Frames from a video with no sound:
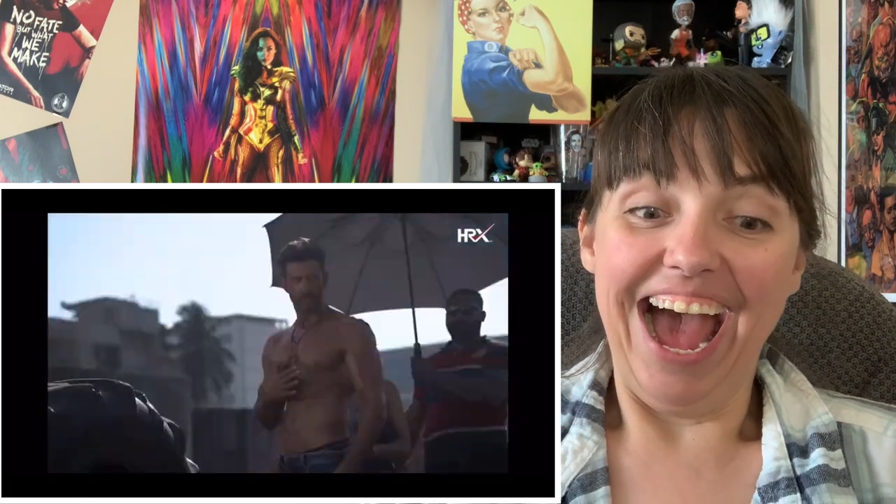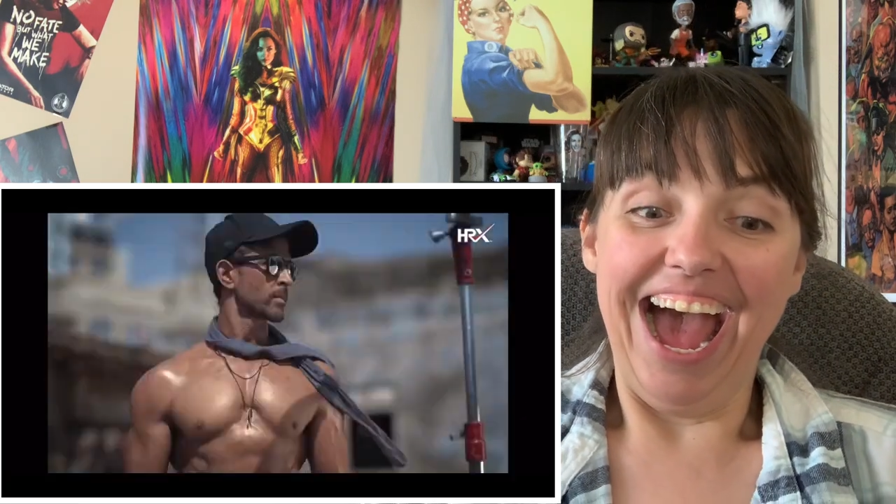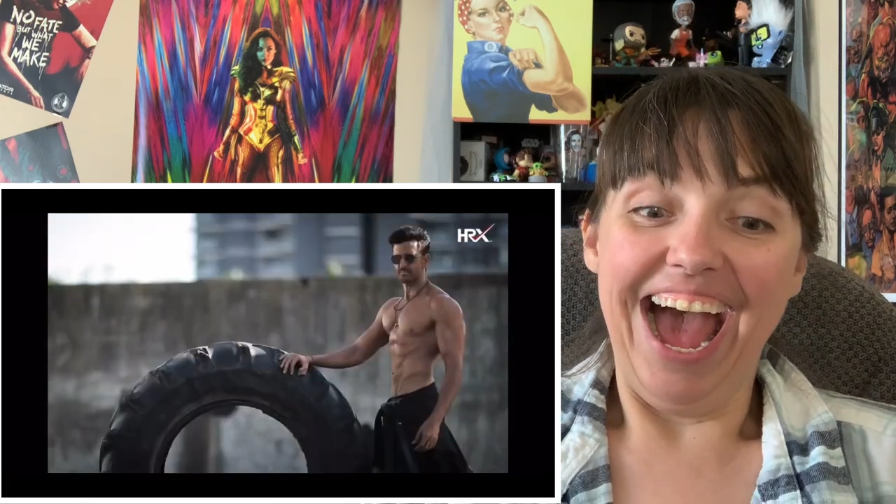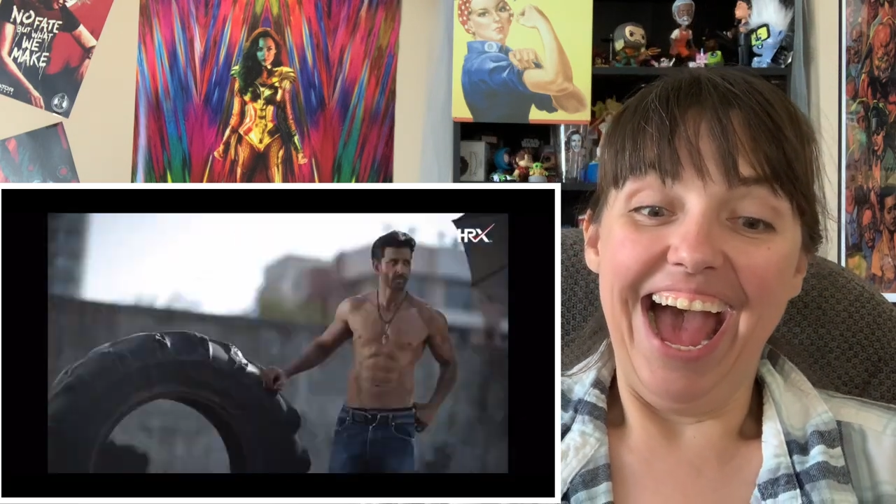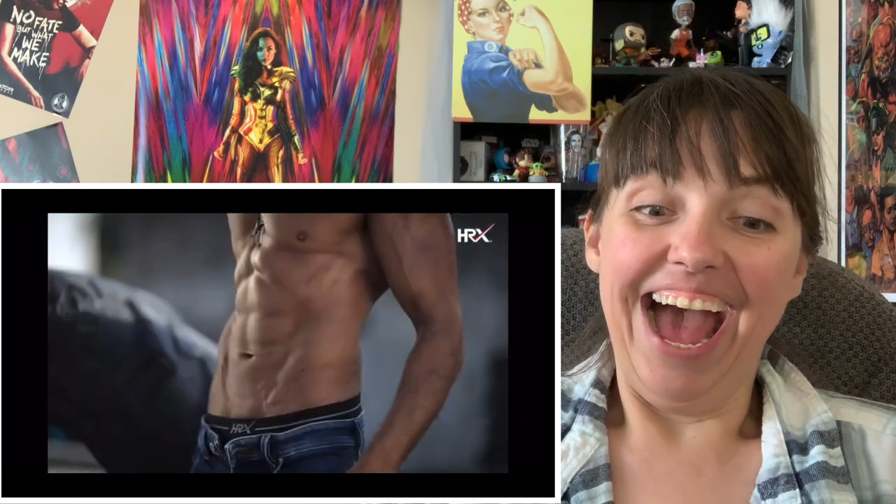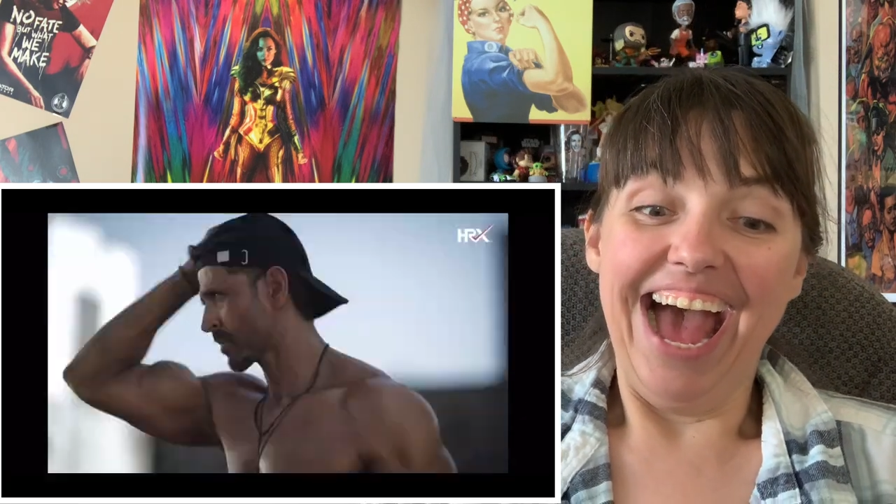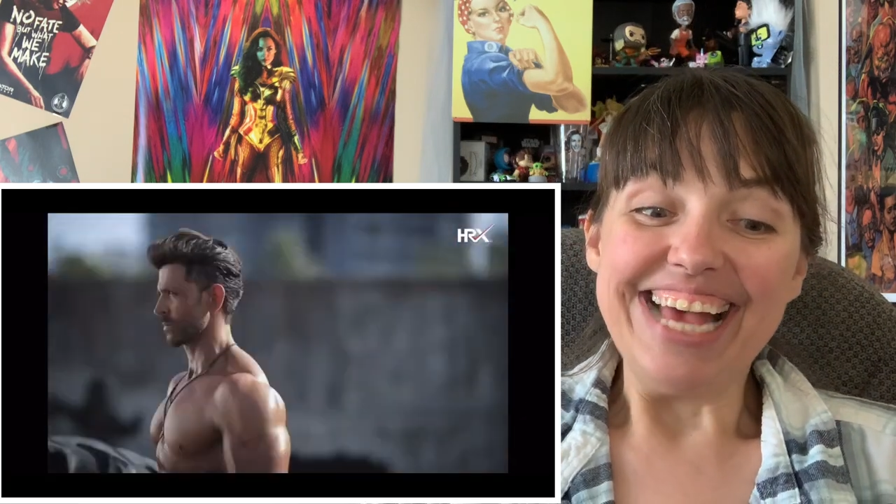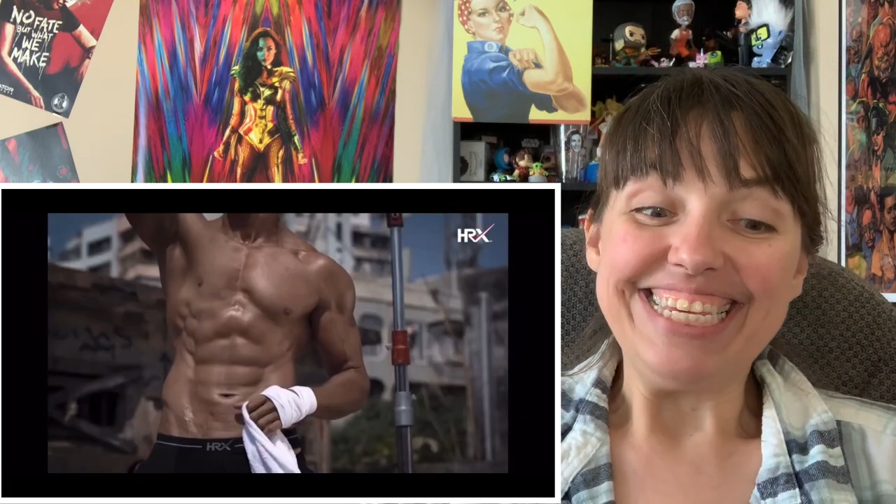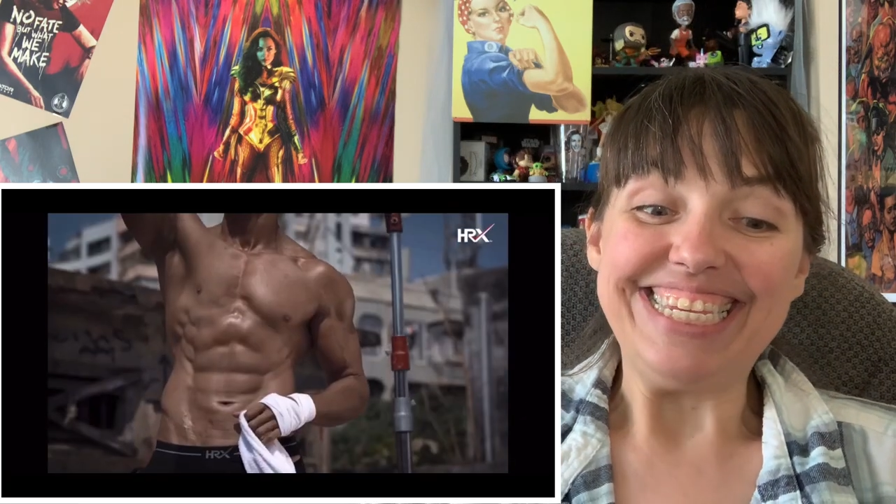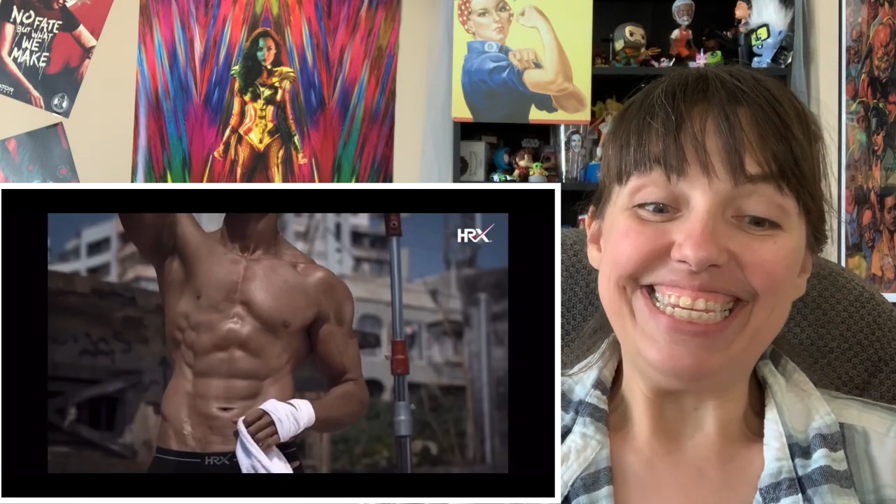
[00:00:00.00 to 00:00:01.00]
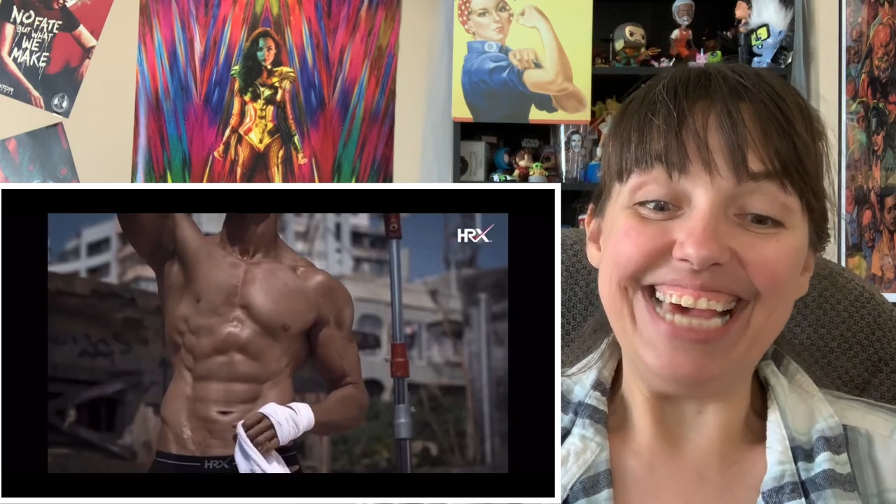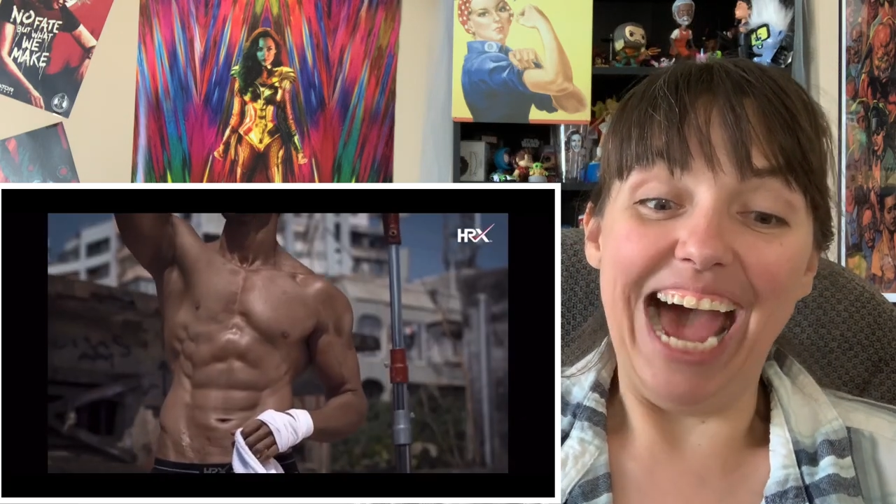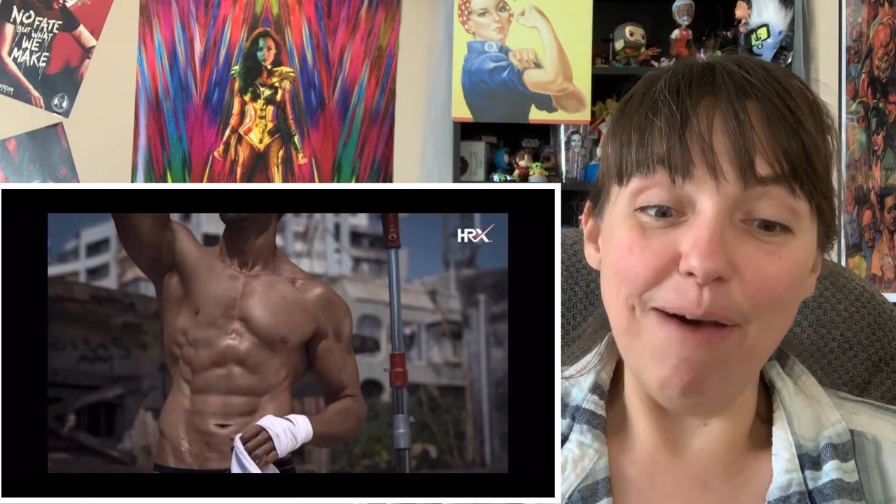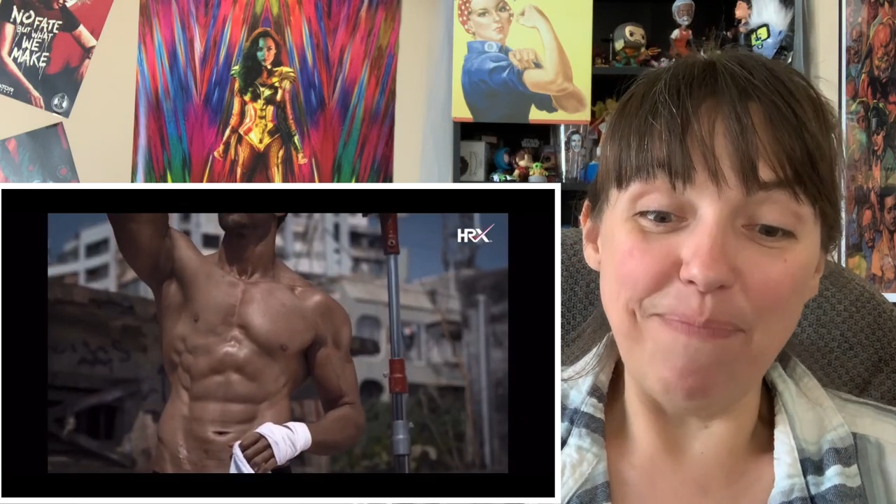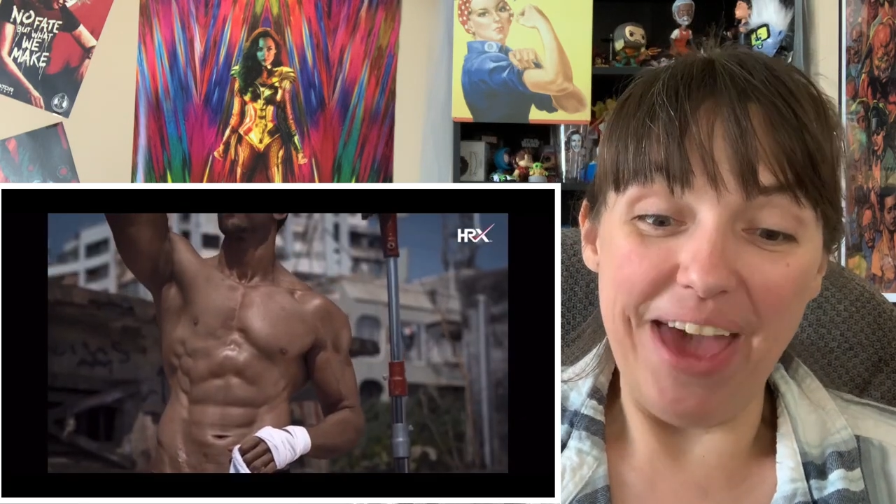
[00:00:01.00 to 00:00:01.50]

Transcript: Stop